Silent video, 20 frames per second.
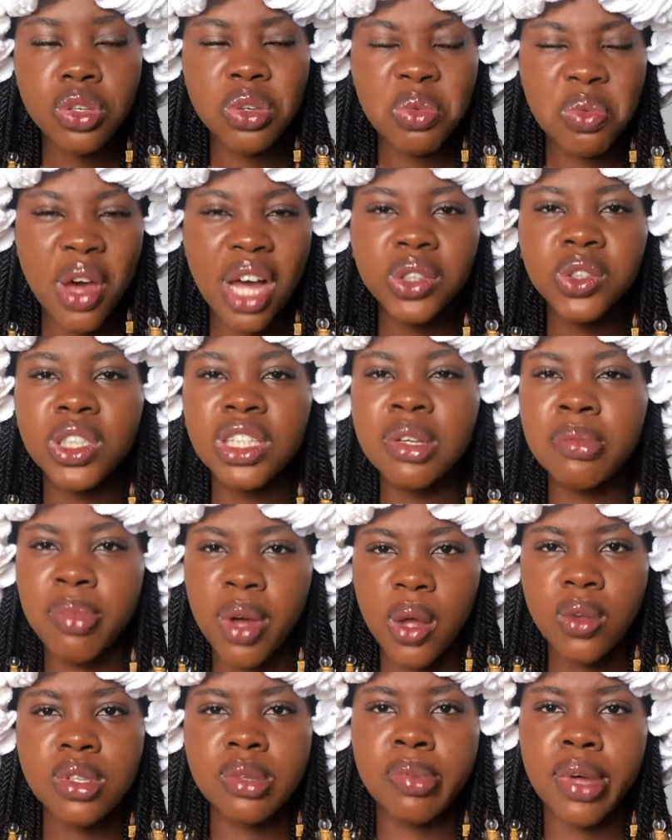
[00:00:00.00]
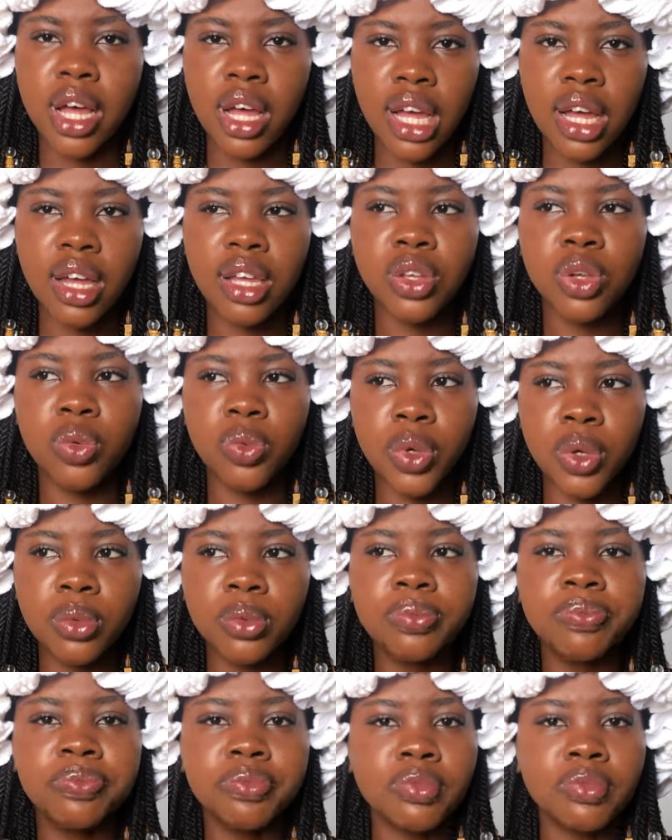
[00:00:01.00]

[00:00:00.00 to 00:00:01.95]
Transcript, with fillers: you actually bounce back you will